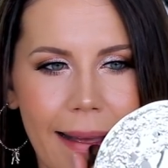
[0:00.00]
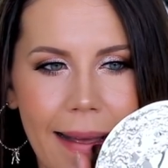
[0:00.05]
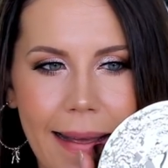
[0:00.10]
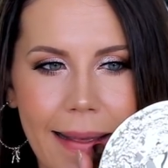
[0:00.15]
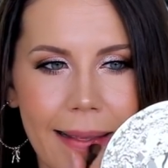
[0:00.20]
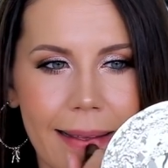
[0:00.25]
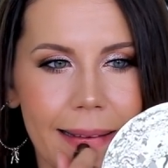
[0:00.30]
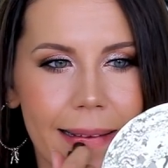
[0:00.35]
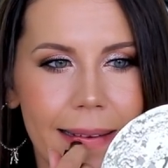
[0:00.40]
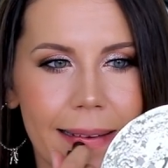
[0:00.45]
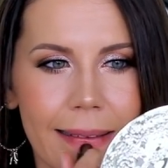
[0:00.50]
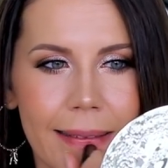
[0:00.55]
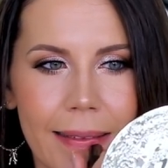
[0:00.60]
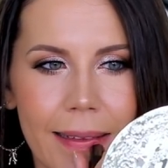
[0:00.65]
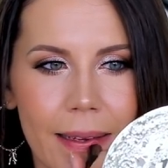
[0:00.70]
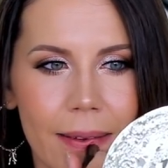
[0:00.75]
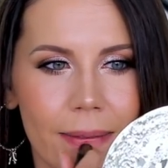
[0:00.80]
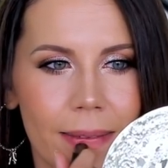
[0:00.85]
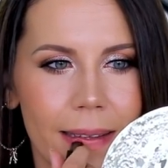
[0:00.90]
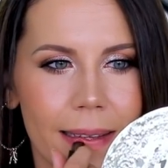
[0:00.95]
I think I'm gonna
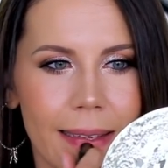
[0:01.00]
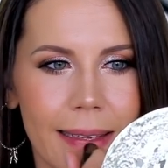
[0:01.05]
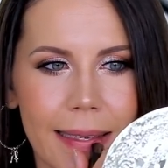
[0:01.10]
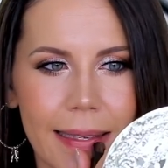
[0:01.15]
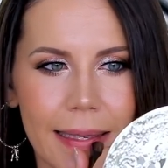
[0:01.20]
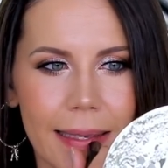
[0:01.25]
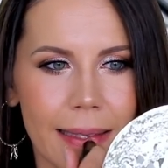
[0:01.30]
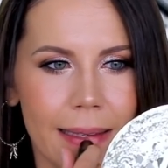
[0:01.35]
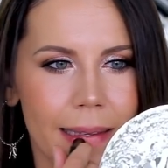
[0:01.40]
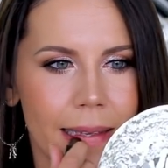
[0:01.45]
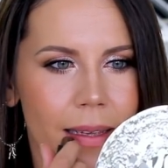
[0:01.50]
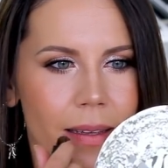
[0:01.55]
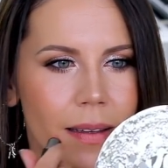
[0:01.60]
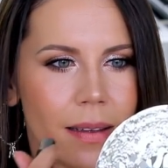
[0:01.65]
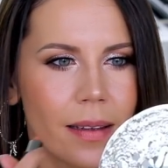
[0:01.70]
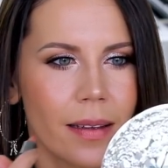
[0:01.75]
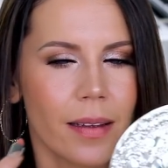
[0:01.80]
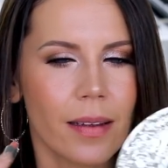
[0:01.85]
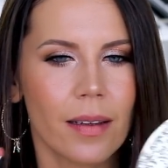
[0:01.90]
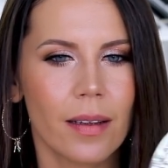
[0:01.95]
love this.
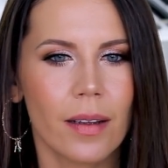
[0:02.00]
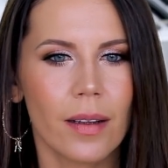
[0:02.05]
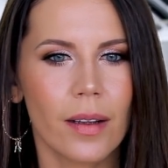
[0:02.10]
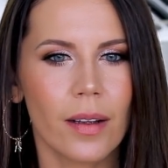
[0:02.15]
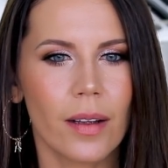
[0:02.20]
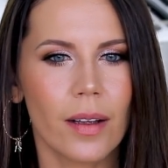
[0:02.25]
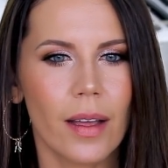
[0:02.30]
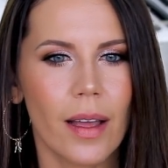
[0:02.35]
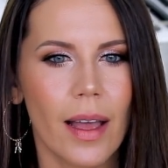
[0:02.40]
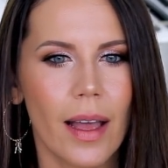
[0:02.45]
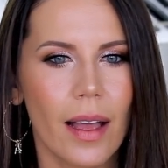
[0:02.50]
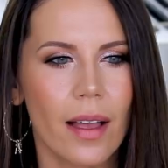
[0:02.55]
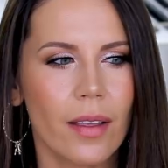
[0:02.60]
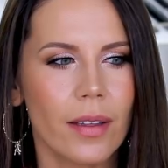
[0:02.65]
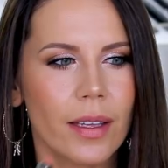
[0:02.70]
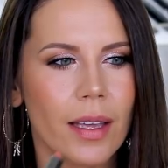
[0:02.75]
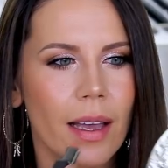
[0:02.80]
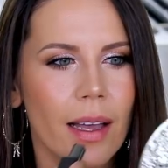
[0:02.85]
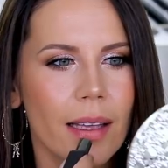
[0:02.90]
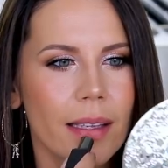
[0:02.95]

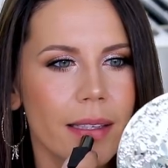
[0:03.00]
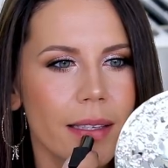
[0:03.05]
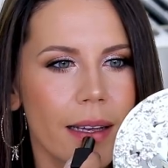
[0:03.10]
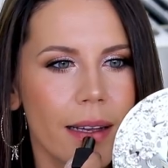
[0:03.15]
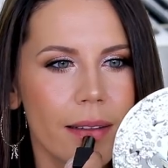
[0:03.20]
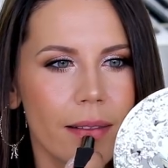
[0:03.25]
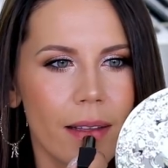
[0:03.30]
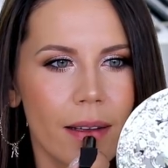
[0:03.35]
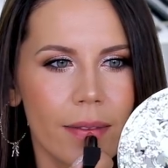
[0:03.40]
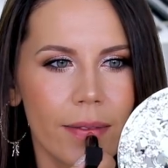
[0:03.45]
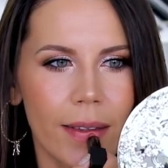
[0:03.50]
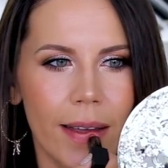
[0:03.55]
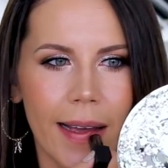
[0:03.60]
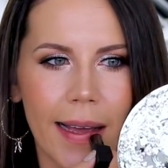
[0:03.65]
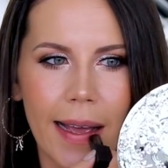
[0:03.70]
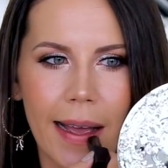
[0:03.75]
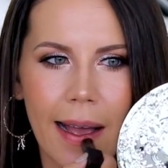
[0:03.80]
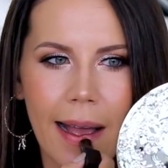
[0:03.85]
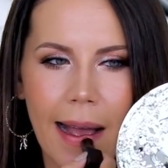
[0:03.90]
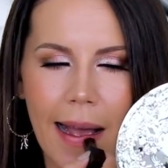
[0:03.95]
Hell yes, I love
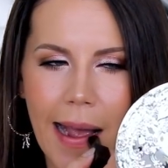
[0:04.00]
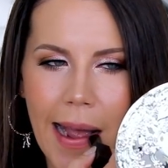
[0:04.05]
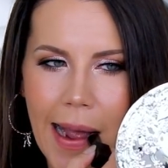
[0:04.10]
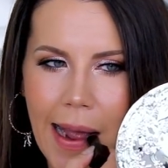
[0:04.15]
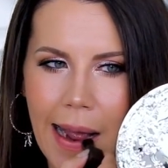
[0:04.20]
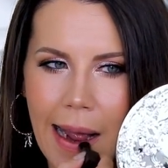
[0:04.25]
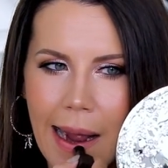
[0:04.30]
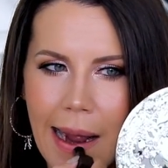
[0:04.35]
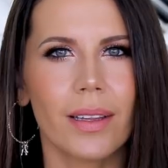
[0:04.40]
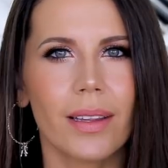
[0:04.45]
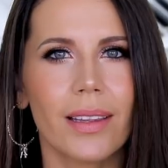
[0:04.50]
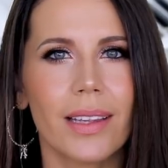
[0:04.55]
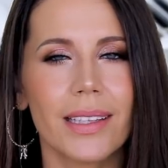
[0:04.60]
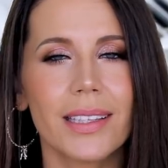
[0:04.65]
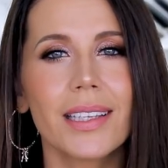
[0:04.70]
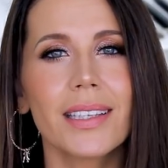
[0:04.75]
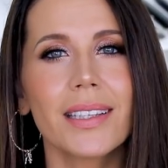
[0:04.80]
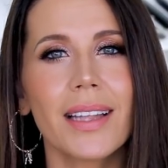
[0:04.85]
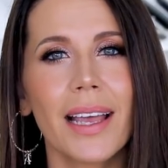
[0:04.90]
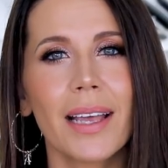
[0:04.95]
that
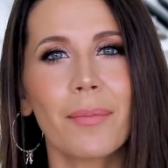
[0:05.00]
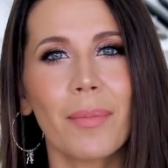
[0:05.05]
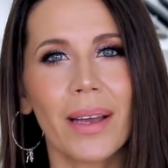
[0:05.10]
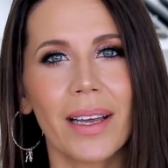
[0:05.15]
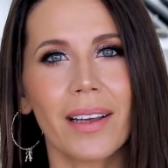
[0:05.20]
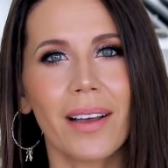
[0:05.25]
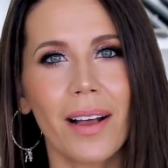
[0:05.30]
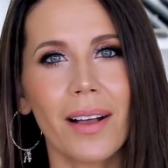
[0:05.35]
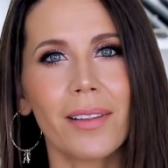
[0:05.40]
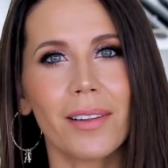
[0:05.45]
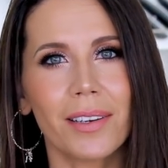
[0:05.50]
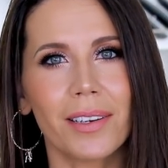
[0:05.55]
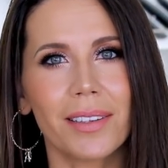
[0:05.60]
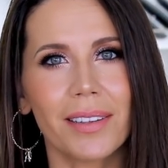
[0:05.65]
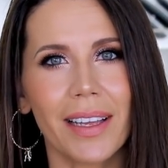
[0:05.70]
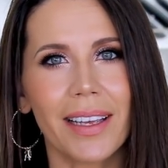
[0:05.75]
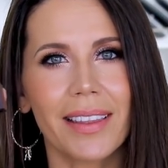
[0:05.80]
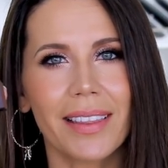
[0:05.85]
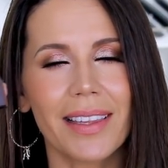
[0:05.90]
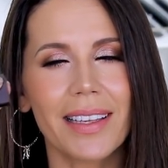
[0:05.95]
this is like my color.
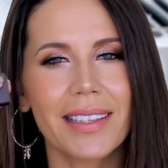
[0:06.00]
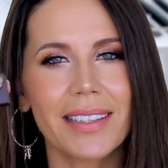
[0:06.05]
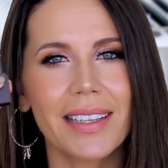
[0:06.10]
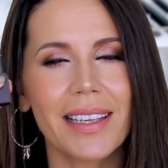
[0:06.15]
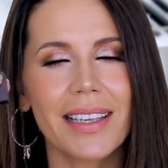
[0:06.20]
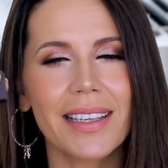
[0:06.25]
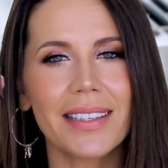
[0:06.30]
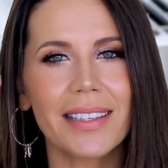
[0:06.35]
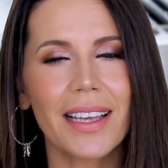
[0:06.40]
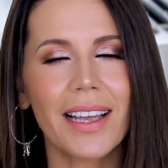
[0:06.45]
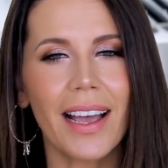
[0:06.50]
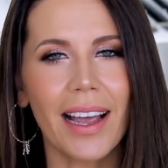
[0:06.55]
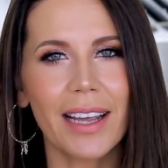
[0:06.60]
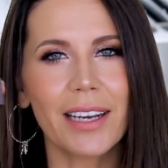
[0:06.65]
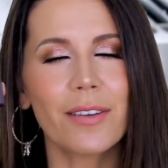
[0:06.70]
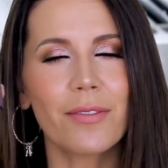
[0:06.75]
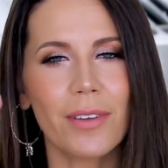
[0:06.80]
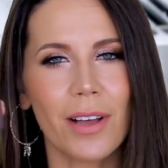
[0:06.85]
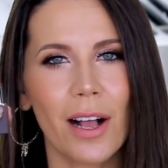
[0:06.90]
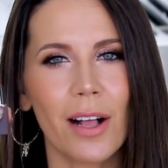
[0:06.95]
Like this is the
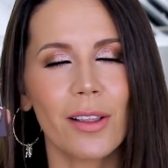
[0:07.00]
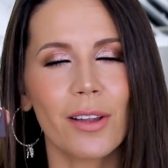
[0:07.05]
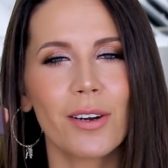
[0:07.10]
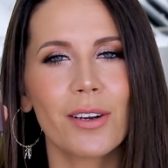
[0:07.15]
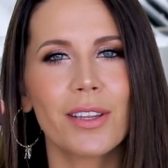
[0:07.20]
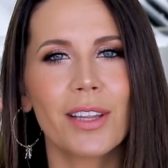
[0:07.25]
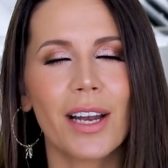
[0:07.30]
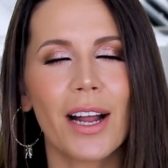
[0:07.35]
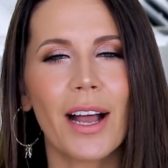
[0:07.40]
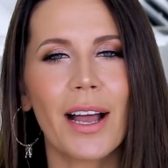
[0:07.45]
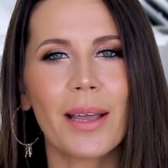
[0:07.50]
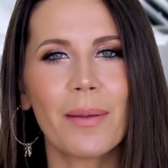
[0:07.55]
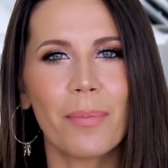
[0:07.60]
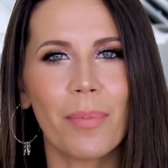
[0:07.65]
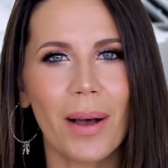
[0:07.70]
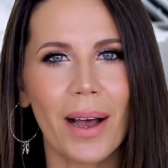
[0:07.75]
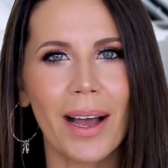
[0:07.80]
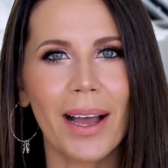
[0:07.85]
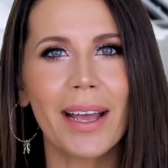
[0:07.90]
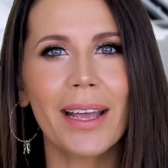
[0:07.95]
kind of color that I
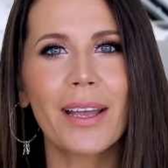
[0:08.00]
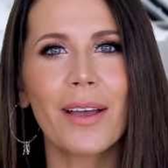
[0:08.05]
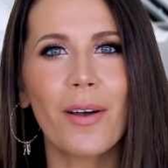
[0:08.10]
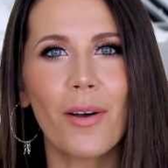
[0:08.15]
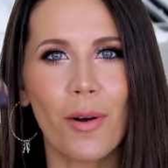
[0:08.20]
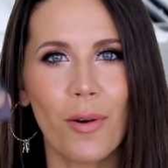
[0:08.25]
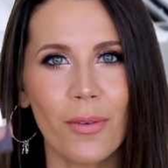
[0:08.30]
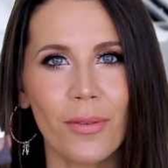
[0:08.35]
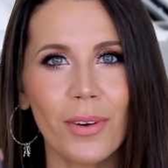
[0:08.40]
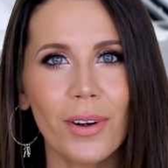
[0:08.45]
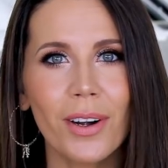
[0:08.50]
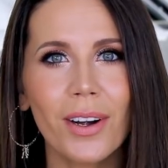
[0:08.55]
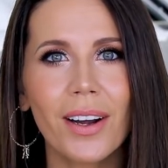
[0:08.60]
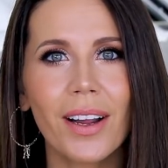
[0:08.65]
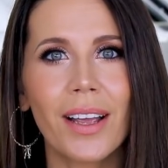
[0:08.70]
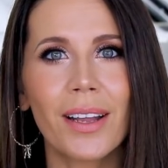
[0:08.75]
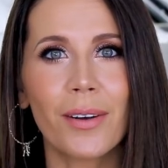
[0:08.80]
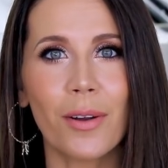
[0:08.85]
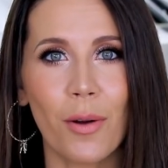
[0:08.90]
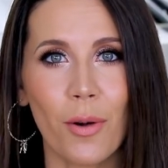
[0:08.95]
buy
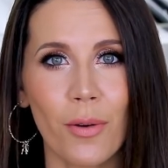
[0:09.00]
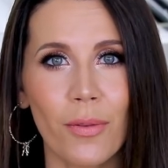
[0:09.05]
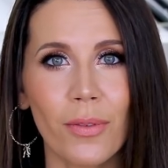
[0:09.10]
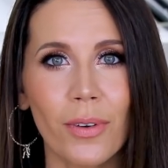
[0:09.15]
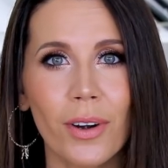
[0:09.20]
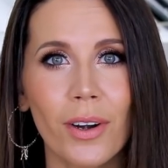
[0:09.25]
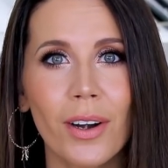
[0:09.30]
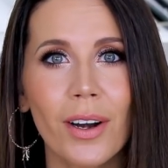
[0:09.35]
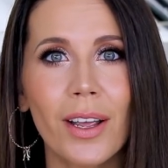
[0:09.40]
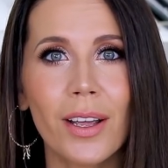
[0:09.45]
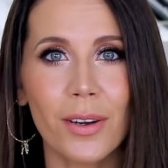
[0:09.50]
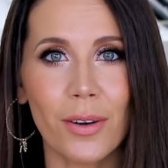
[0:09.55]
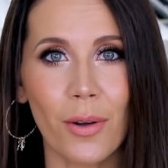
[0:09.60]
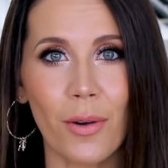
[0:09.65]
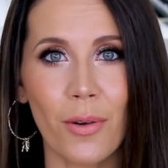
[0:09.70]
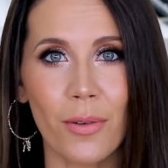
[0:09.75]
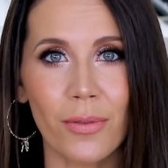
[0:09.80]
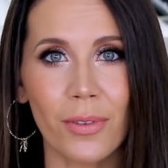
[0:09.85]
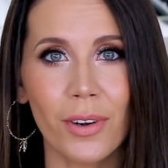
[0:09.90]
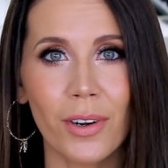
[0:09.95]
over and over and
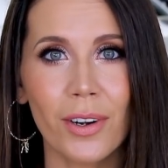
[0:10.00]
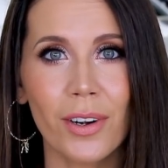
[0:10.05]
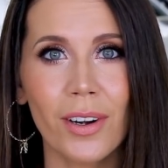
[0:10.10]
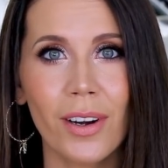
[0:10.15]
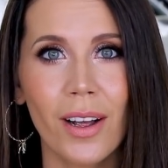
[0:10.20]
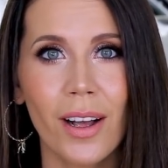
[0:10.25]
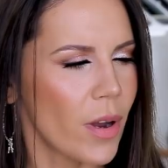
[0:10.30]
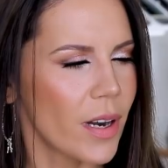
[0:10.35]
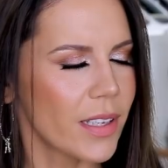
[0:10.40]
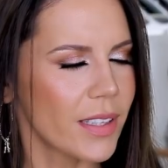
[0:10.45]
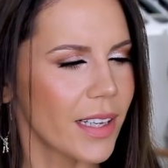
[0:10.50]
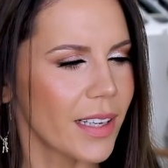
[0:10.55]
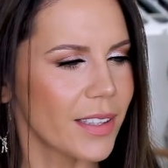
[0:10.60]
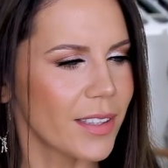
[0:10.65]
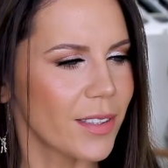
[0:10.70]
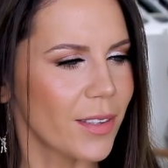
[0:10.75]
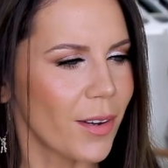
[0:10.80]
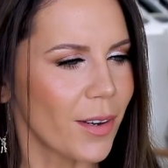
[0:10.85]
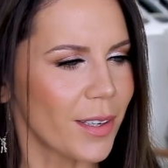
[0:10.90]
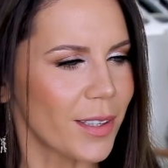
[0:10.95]
over. What is that
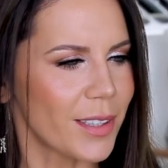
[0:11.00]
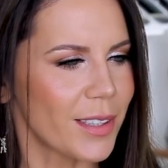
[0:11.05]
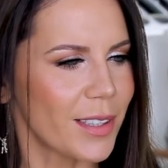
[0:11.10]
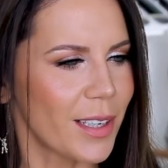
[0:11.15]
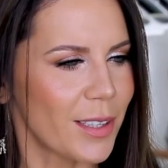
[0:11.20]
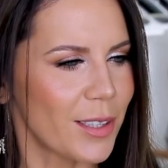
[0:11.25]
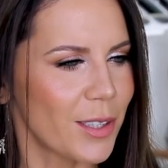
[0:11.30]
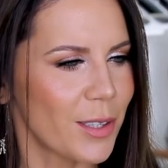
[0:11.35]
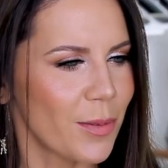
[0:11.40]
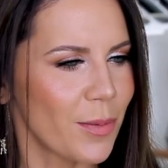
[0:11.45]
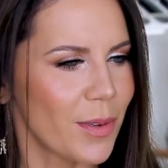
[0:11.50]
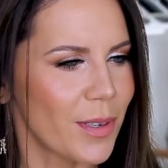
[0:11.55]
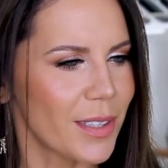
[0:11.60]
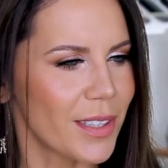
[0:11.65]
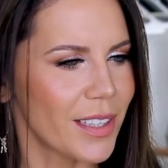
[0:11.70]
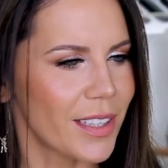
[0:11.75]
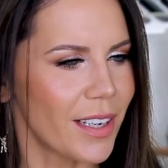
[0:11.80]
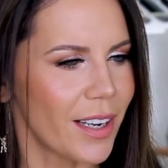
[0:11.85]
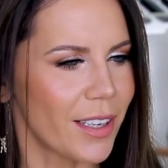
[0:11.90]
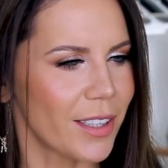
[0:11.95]
song? Sensual
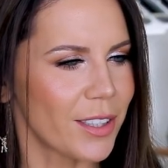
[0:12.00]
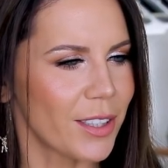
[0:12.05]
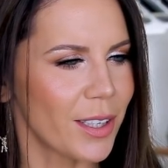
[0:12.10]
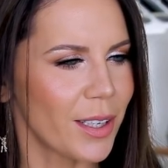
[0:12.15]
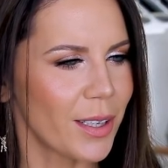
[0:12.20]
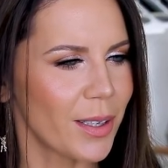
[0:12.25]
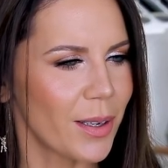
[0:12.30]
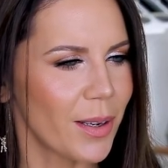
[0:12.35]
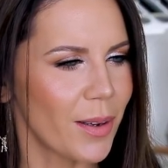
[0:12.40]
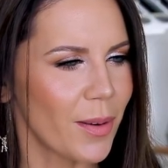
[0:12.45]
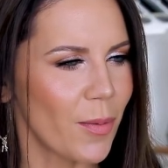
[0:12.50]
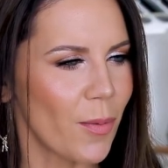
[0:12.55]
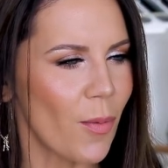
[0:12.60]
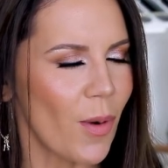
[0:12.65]
Seduction?